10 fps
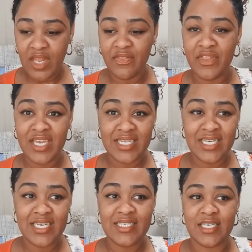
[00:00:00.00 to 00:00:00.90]

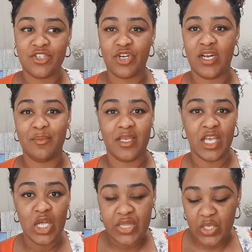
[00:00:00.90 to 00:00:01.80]
thickness, and trying to be
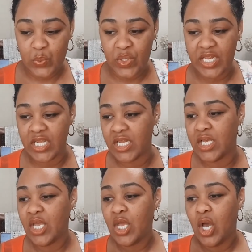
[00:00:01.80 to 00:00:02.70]
healthy with it,
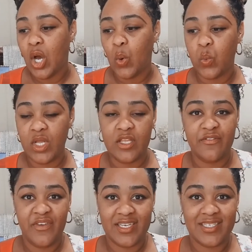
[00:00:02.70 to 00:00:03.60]
will it
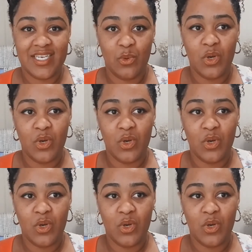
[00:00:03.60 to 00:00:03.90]
fix it?